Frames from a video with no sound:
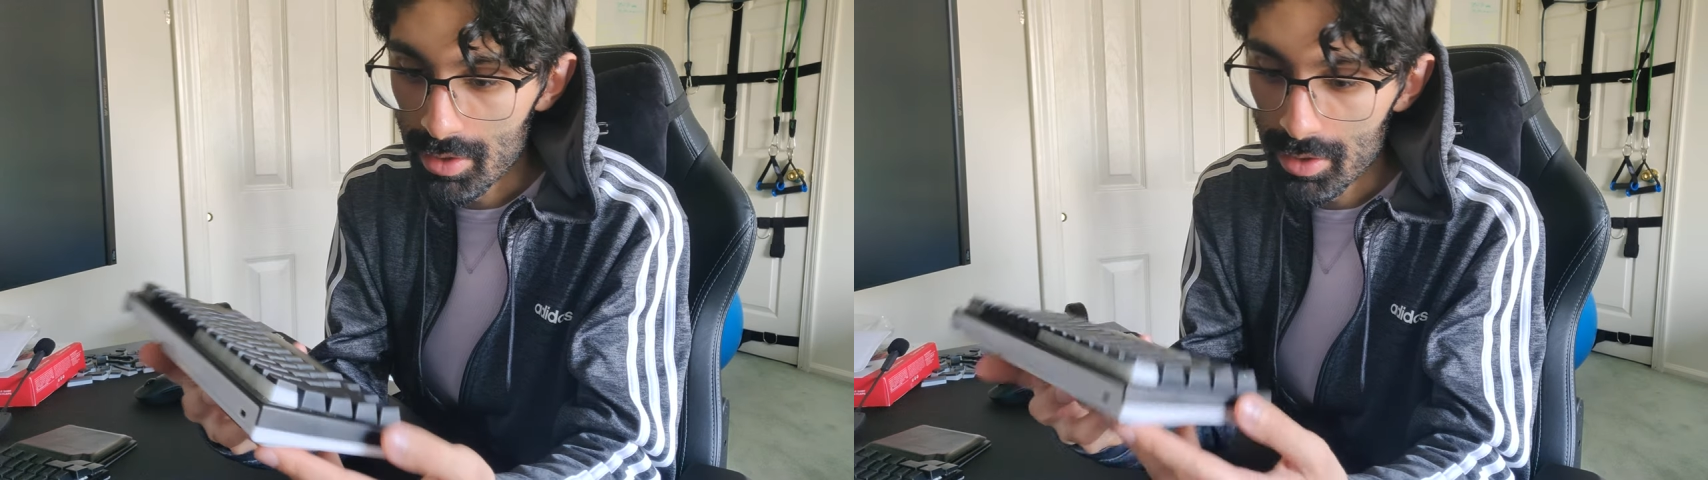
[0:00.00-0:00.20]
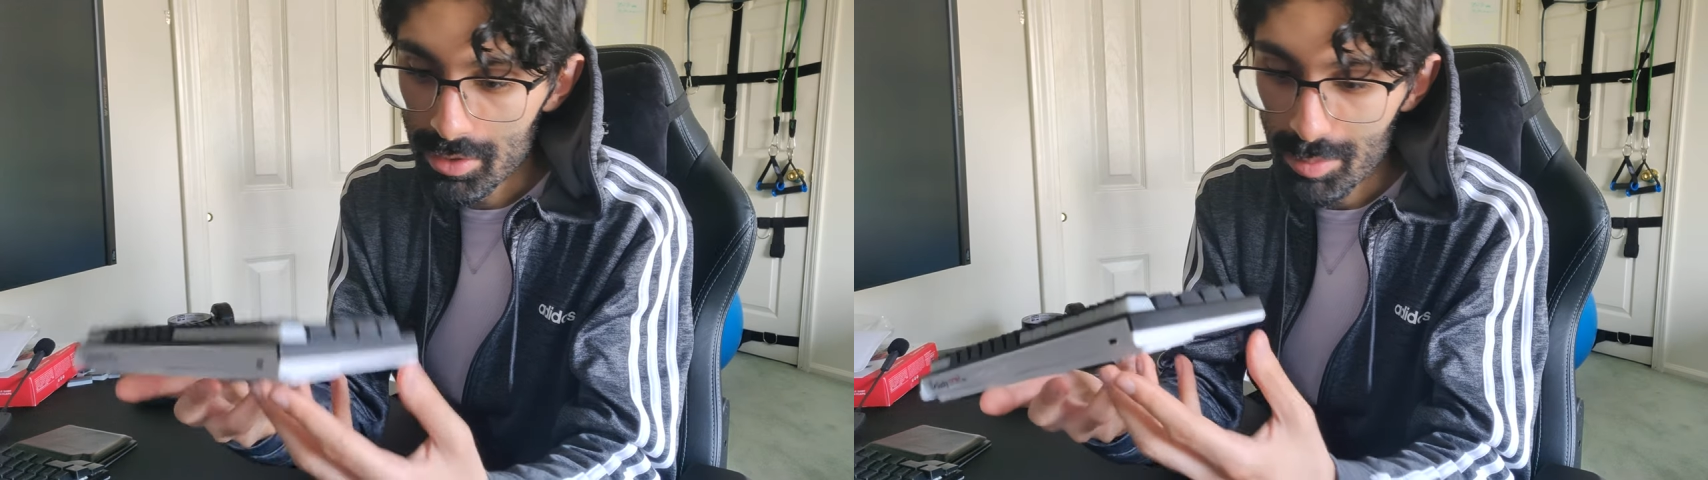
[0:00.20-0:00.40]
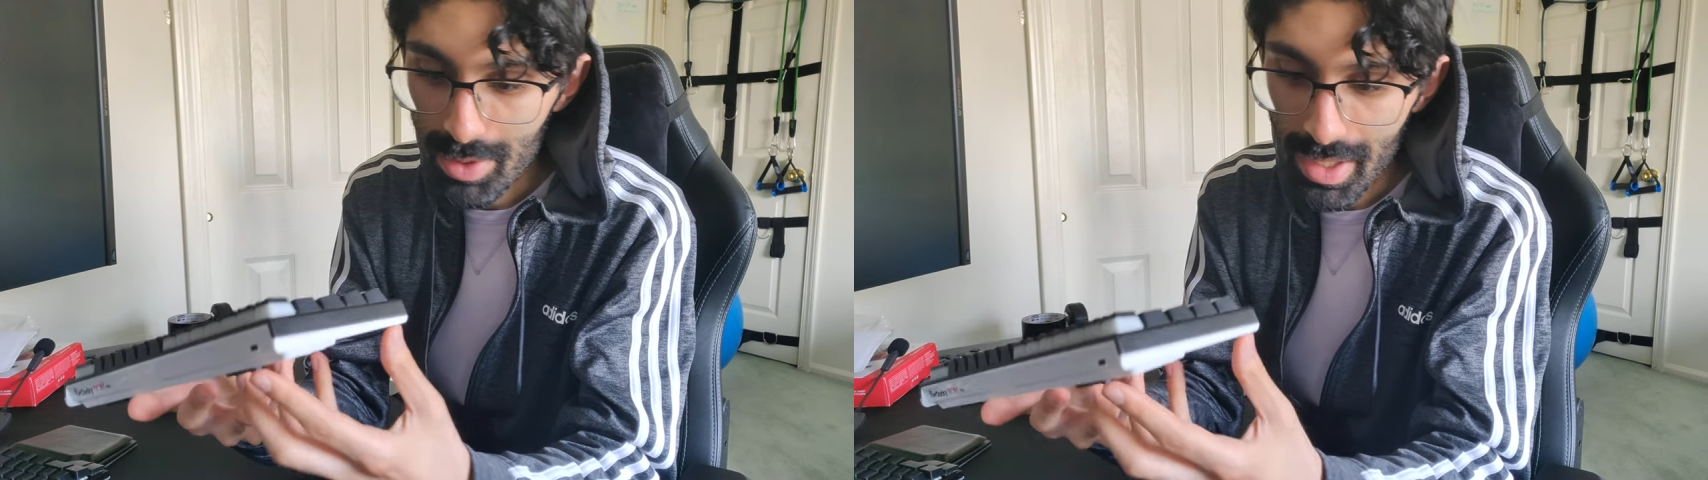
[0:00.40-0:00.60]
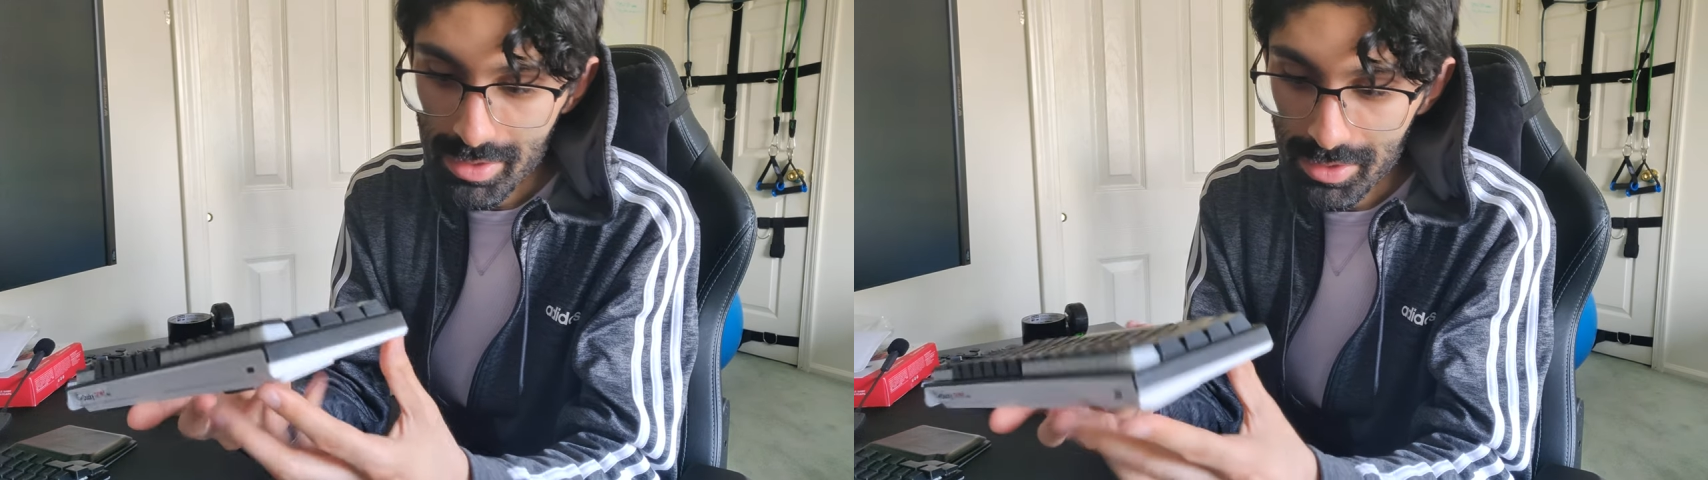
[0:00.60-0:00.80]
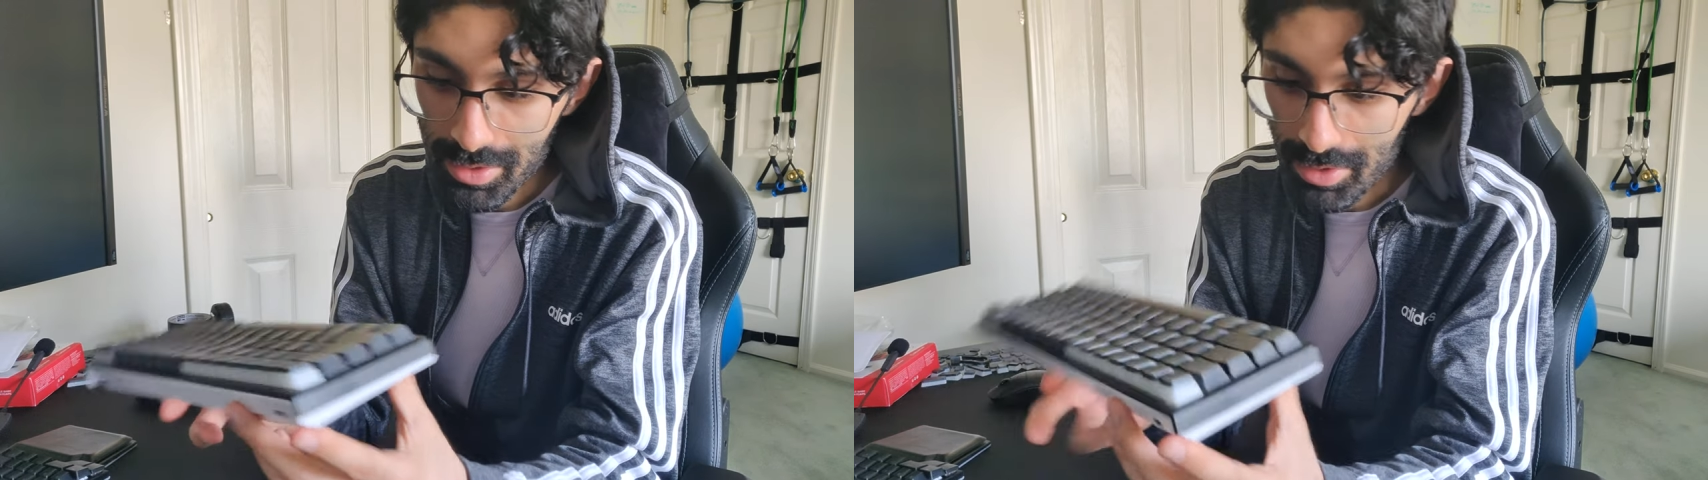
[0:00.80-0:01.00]
uh, it's
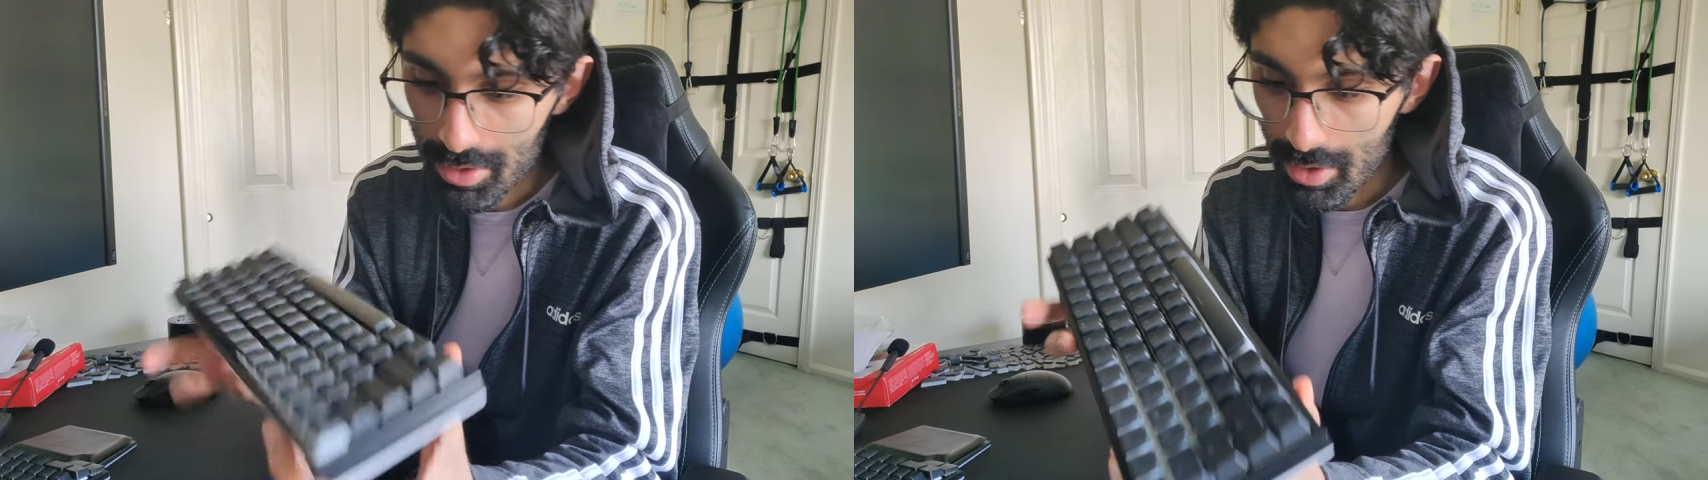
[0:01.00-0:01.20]
plastic.